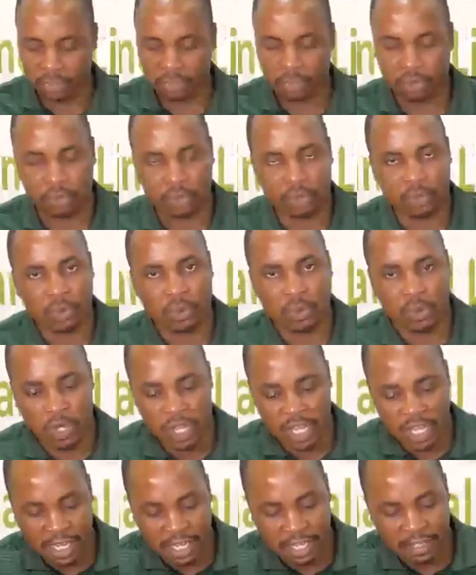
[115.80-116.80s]
has to do
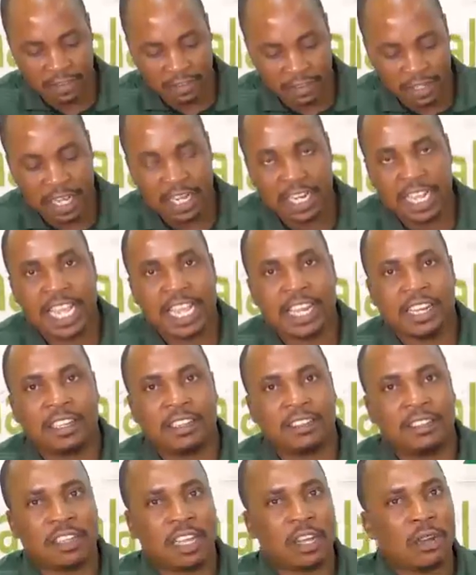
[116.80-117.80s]
is done, and
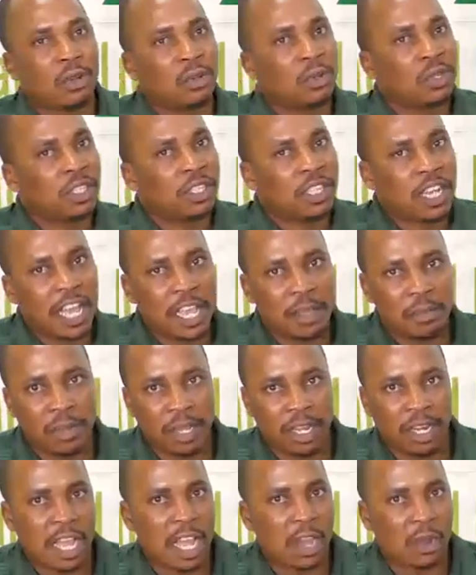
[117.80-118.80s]
is done on time
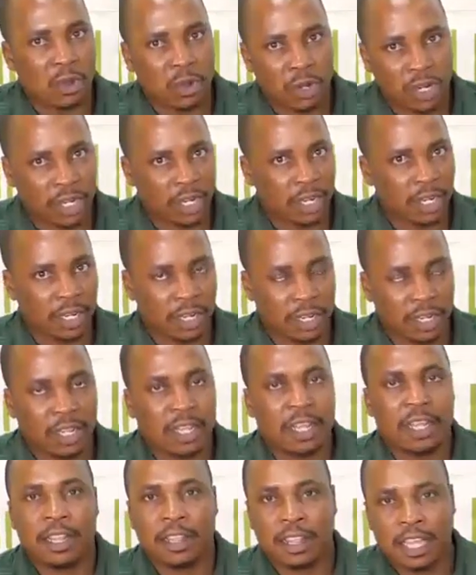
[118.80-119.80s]
and accordingly.
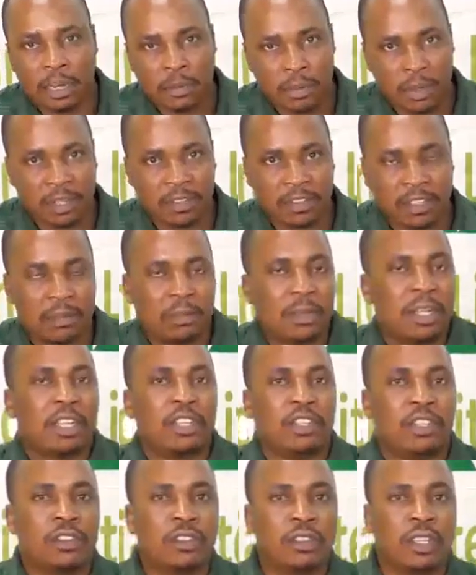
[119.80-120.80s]
That person
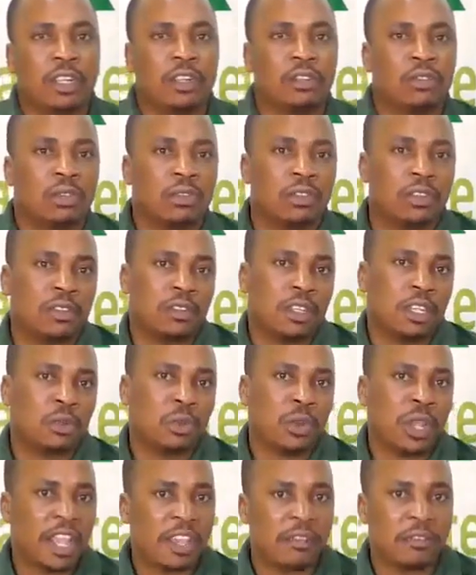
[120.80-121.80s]
manages the resources
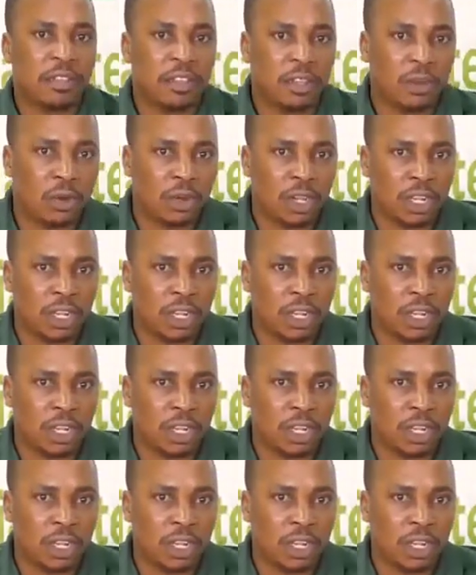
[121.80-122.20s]
that we have in the